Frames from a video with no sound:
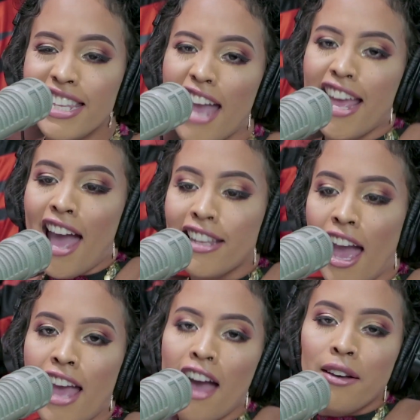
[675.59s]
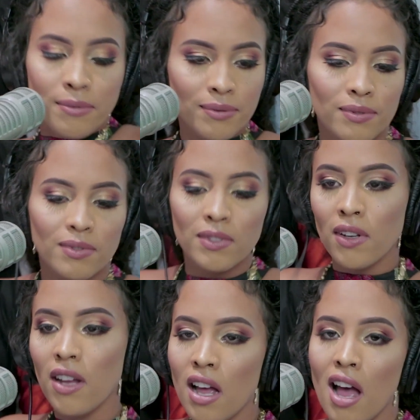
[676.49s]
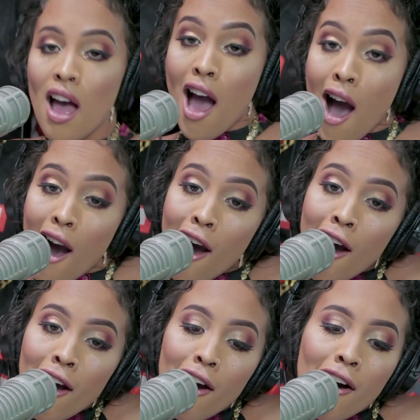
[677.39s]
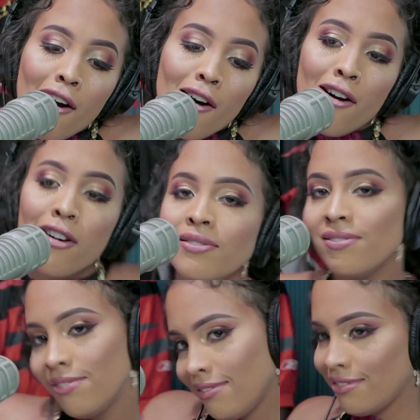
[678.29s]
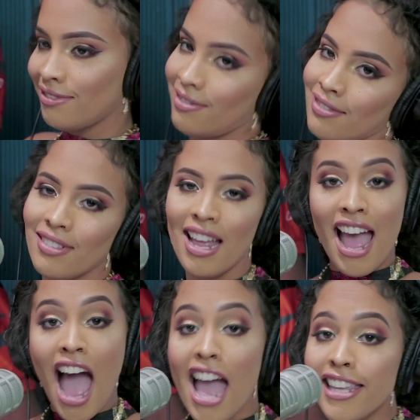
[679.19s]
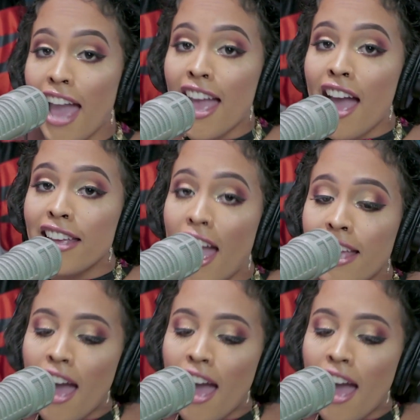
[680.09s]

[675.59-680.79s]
Yeah, yeah, yeah, yeah. Oh, oh, oh. Yeah, yeah, yeah,